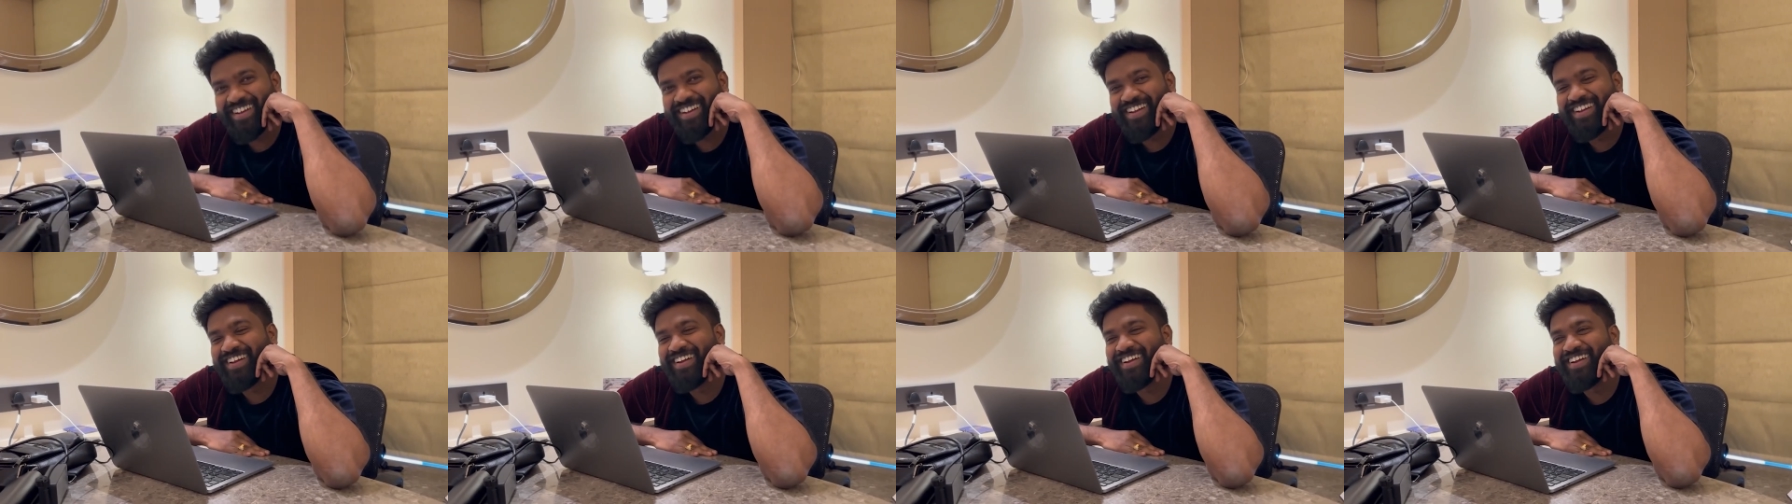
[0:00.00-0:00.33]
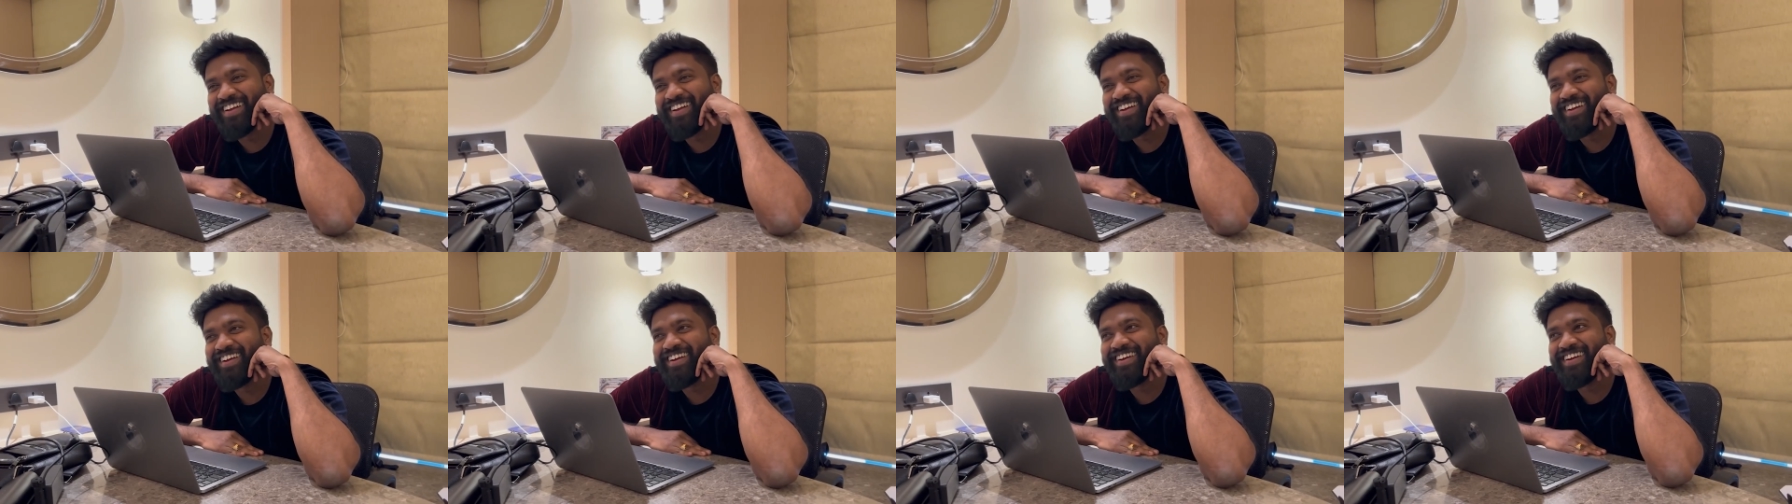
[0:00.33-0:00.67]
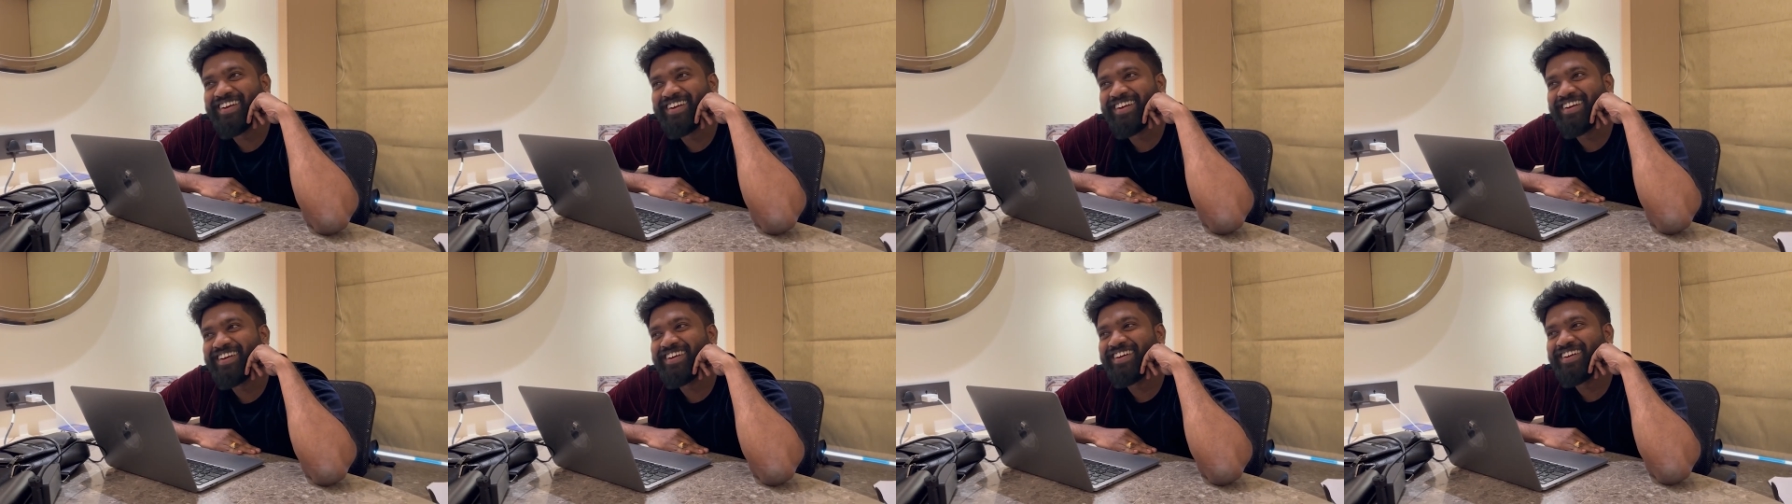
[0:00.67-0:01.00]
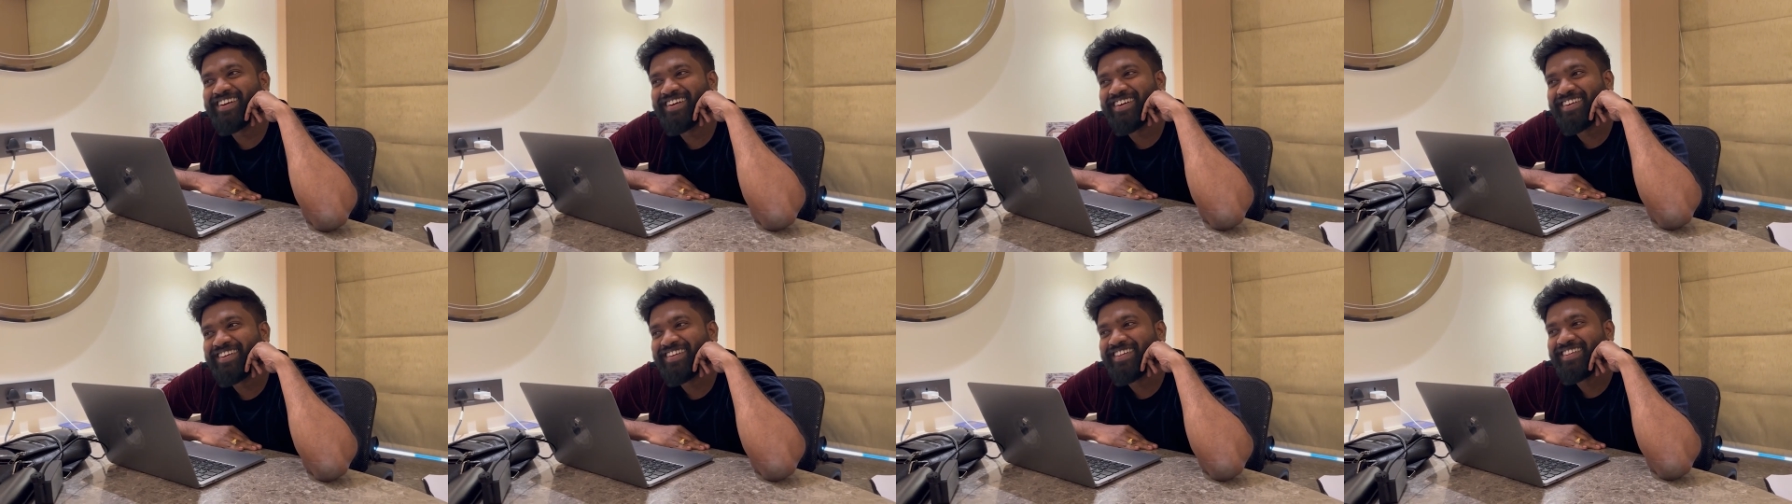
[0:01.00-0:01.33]
take you very good. We
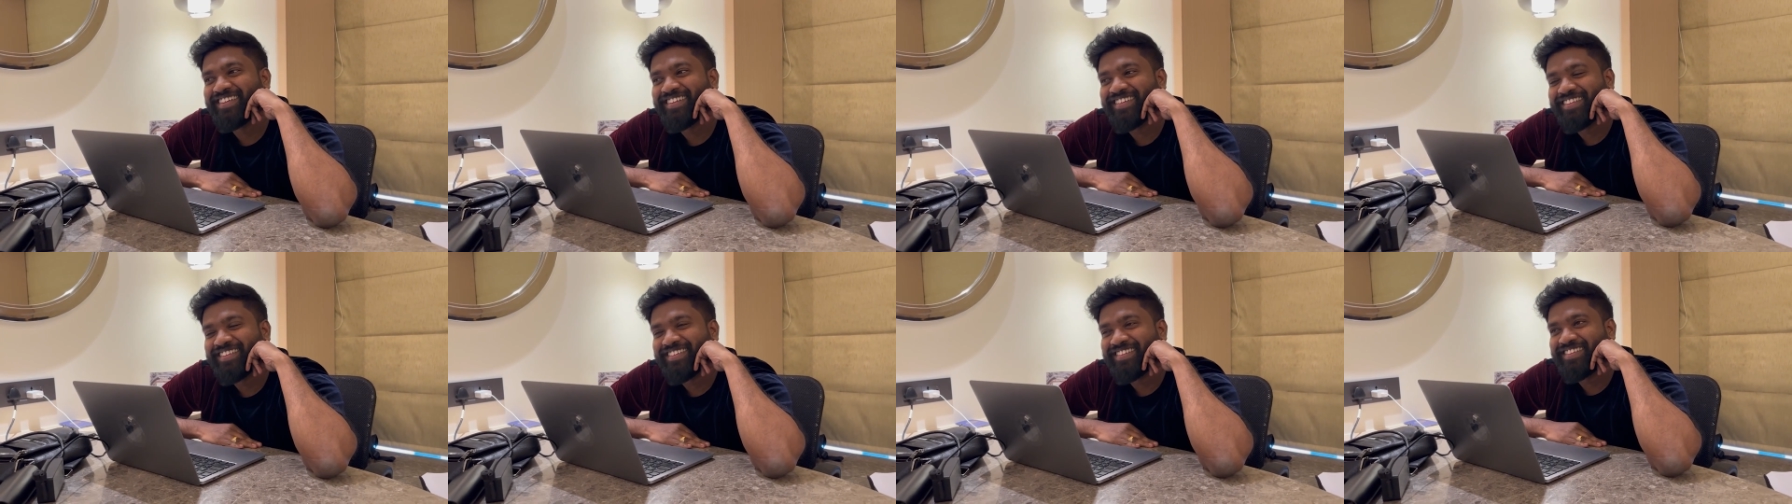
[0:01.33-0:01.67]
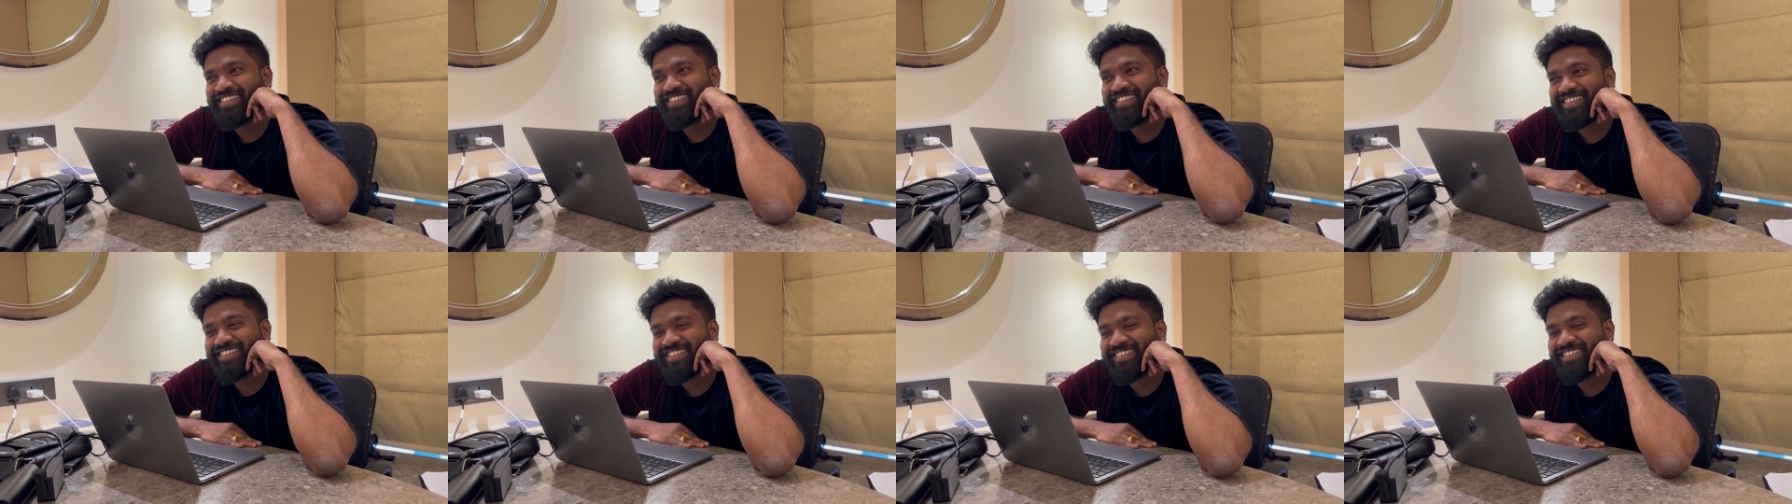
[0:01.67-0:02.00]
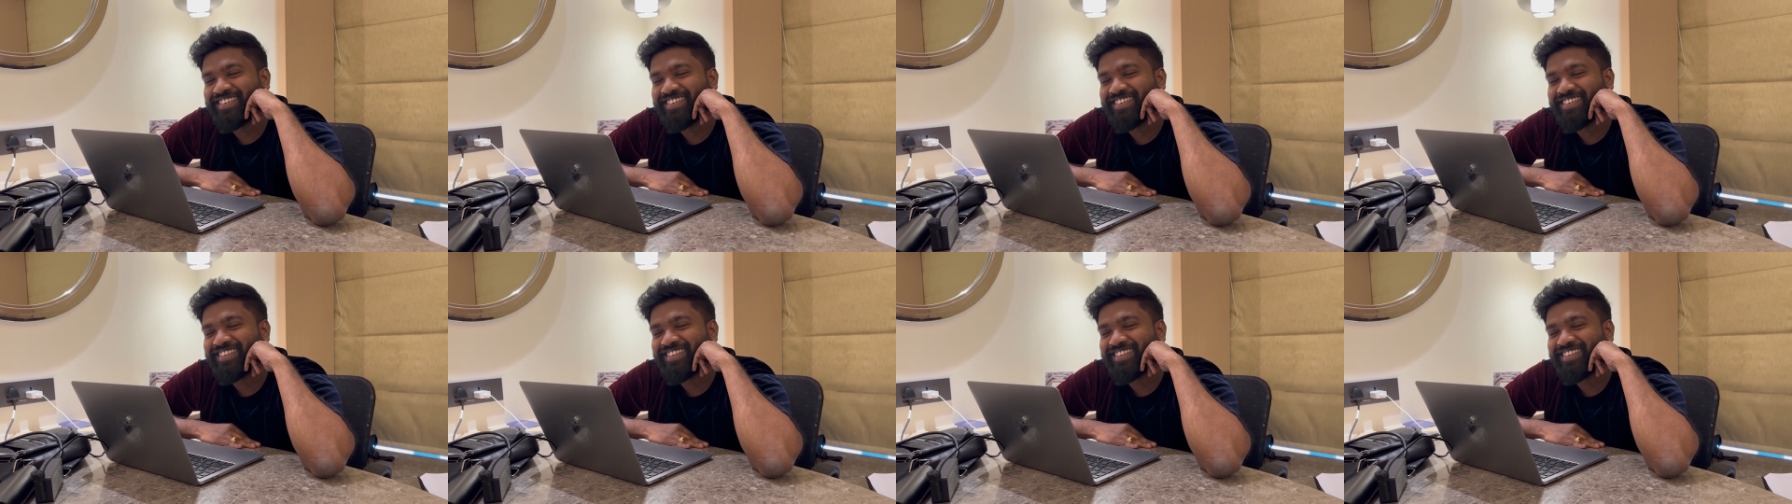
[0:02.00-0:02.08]
want to keep it as,